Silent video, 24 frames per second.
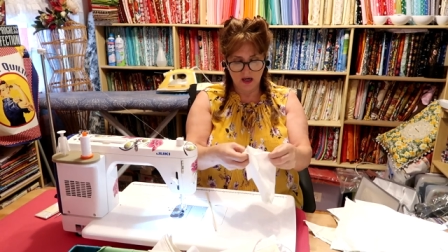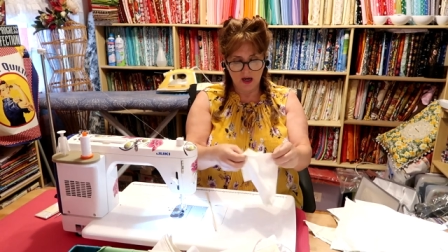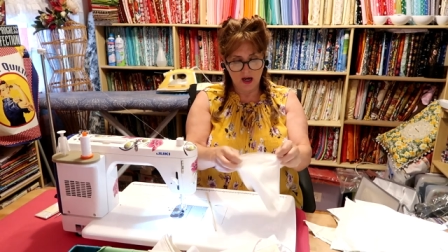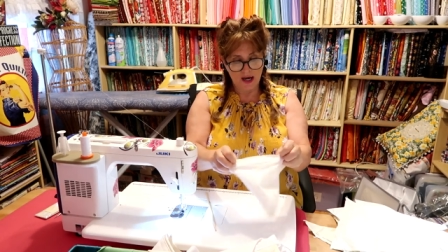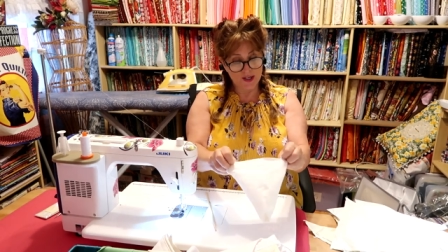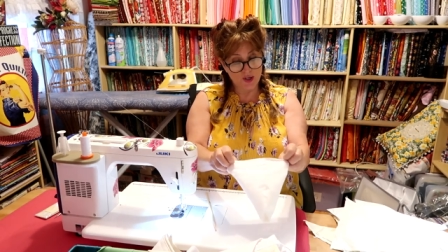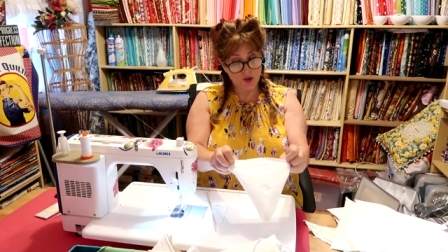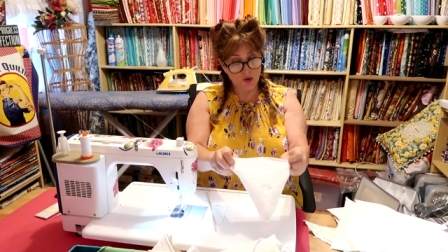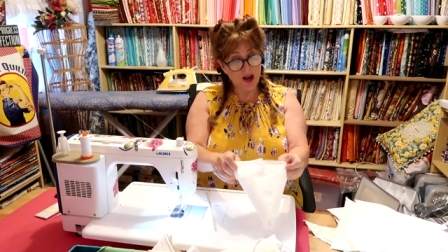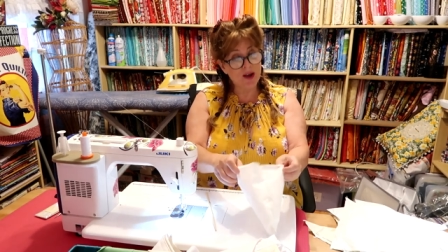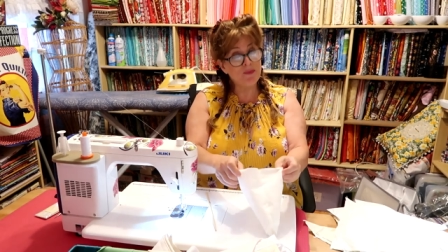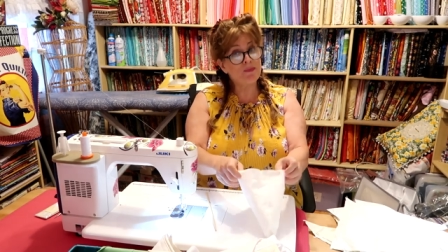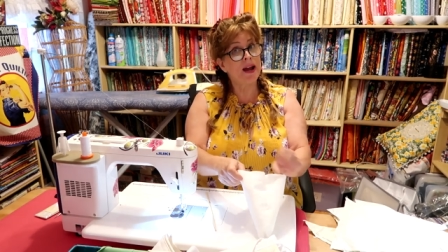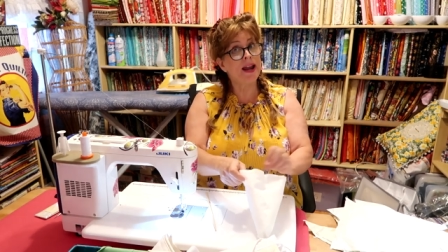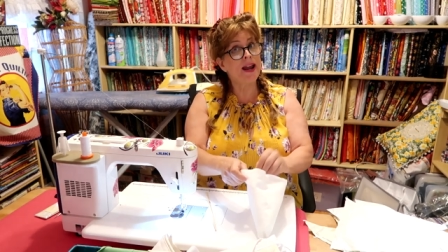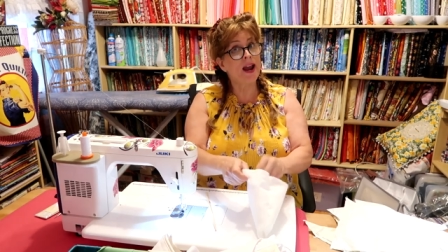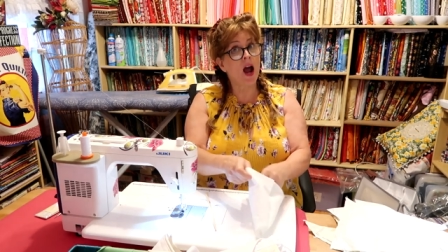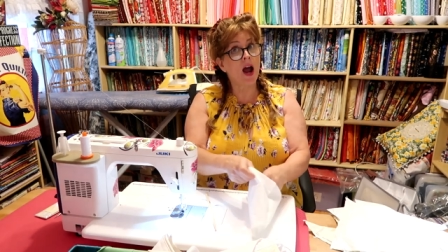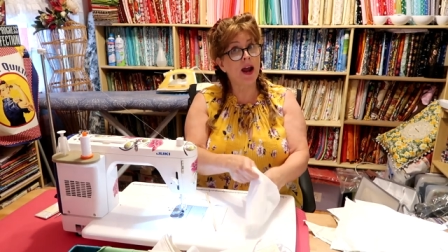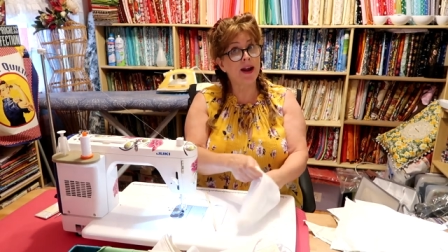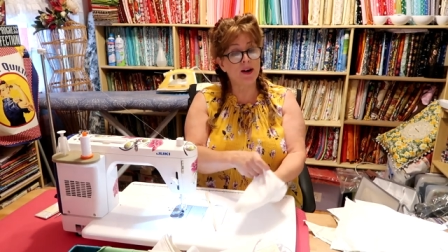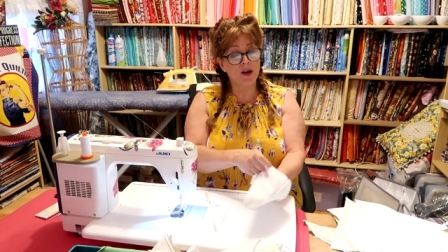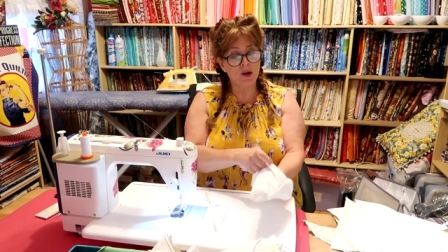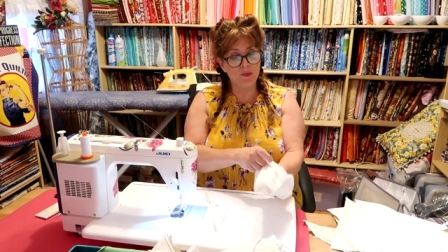I do have my
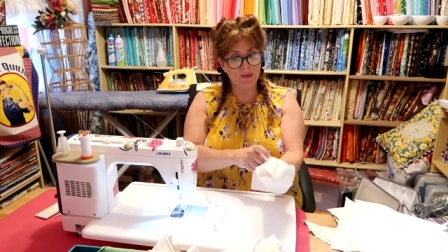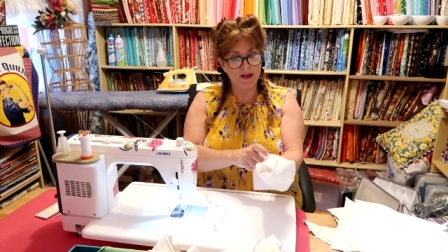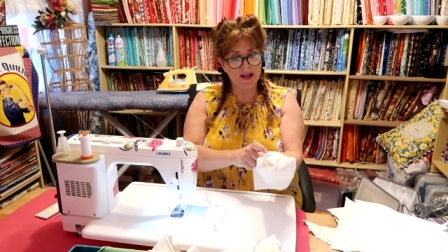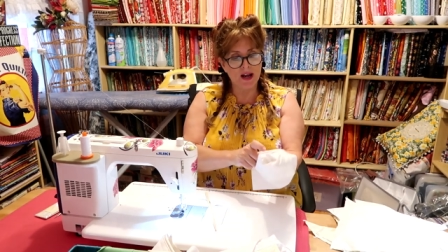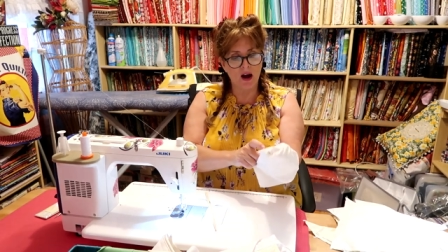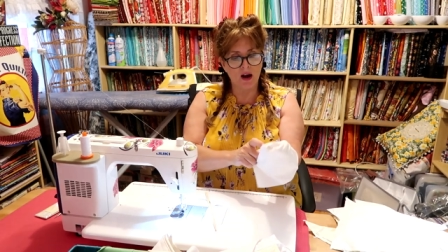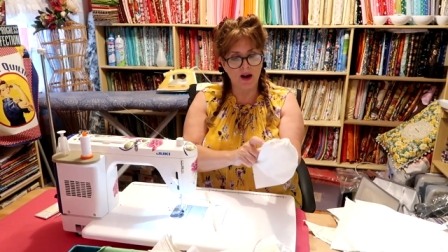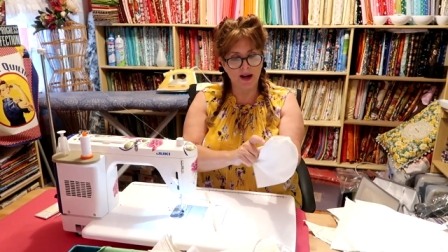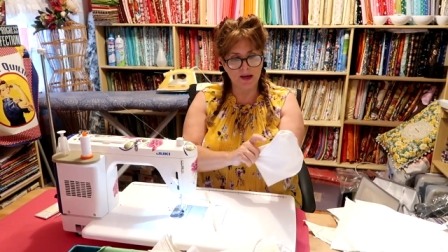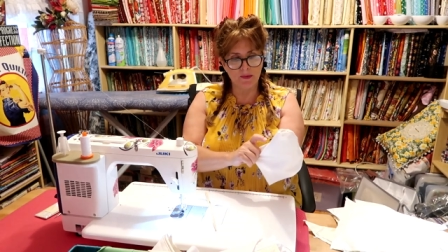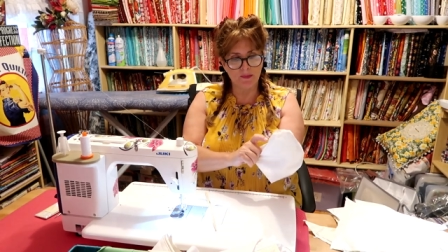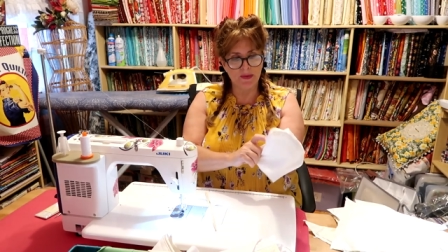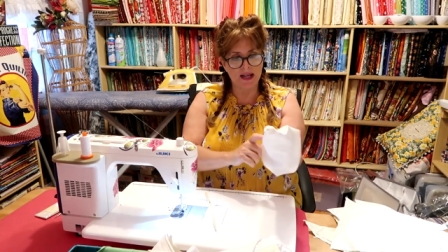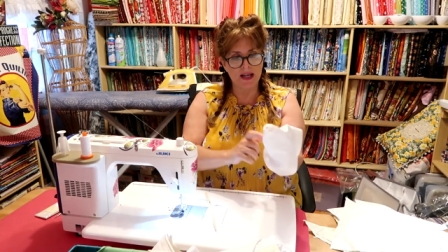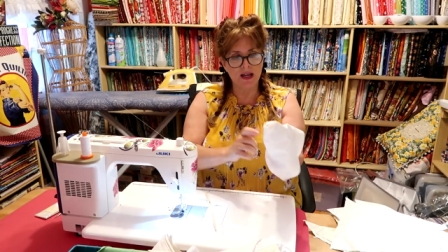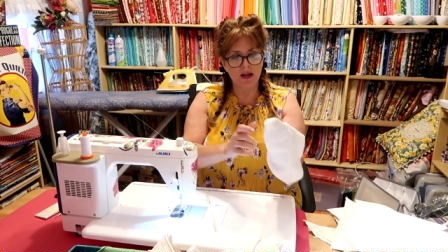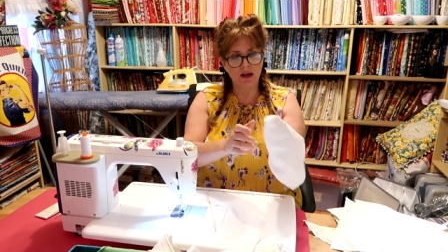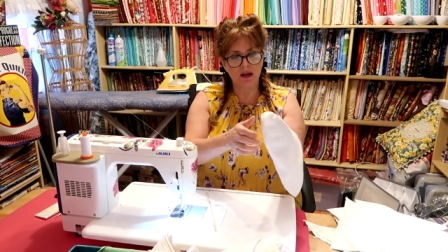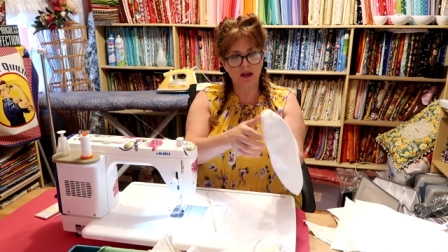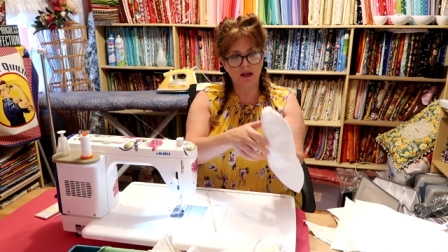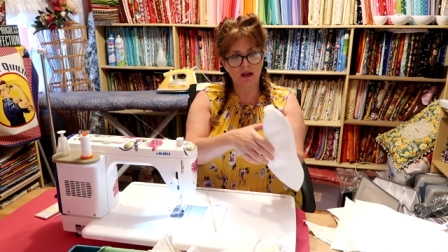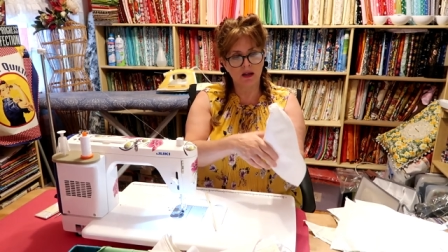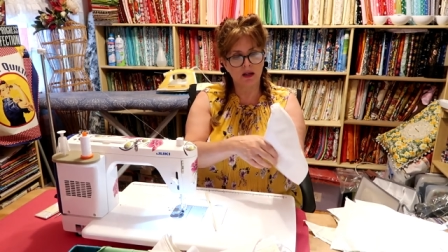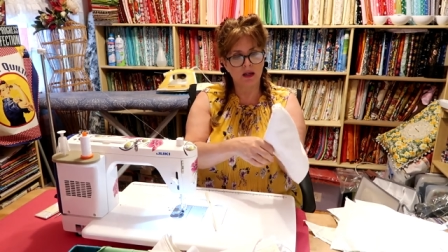iron behind me.
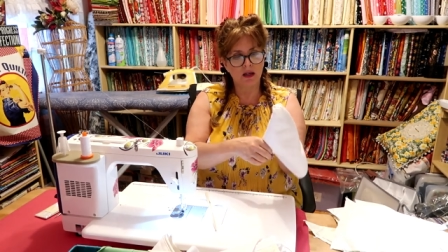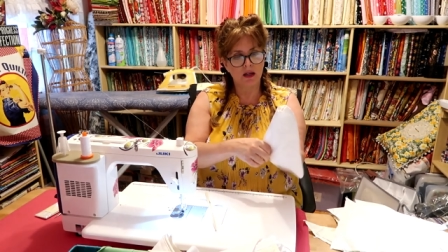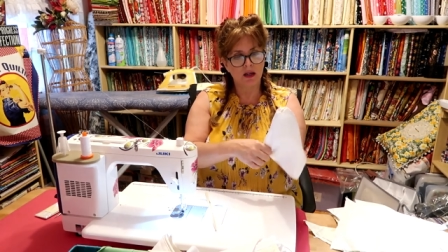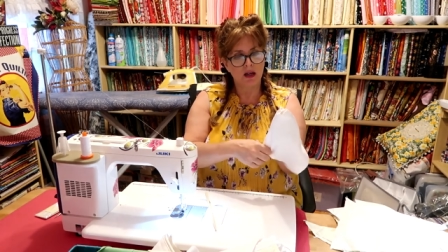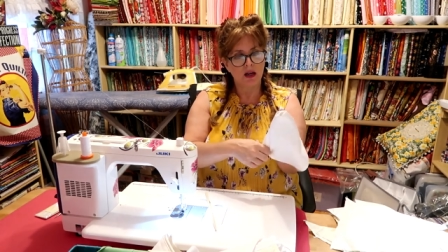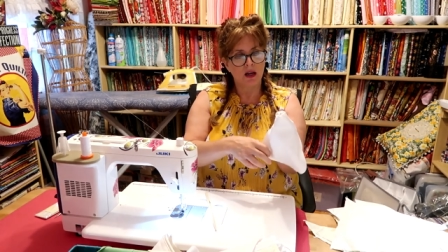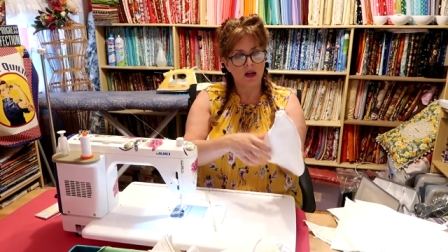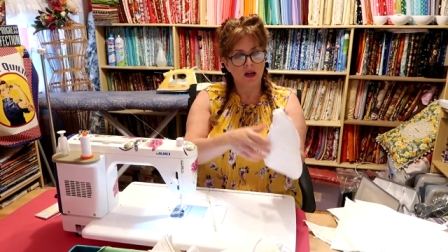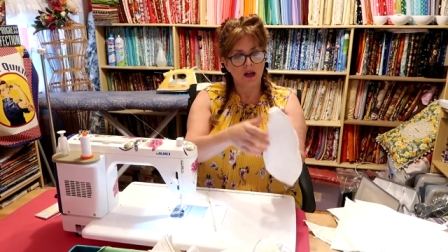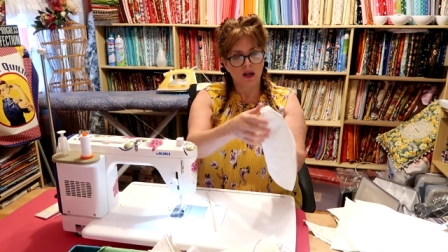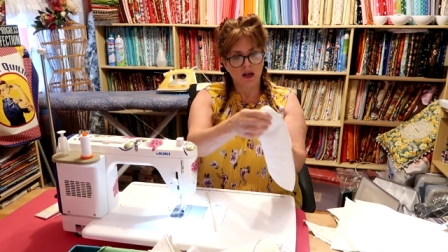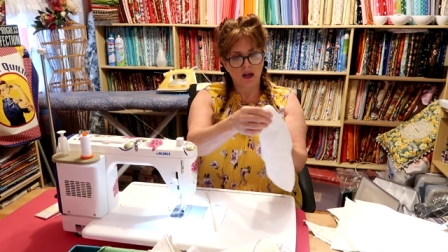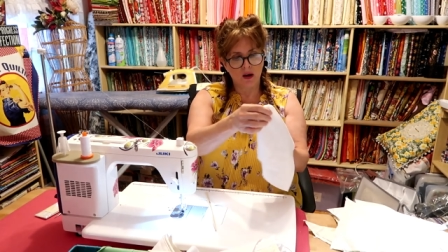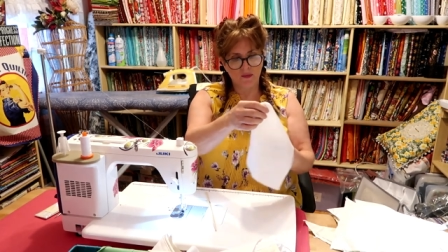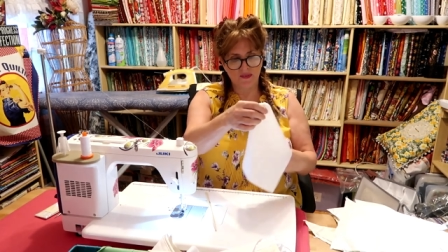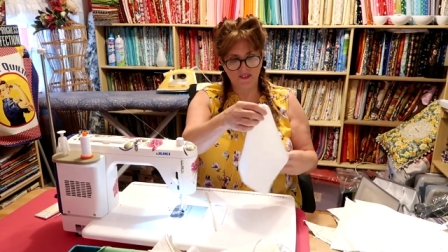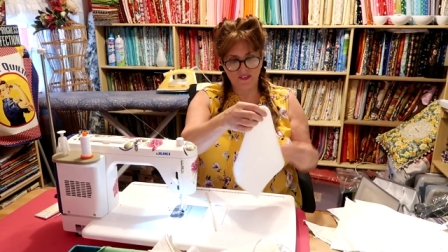Now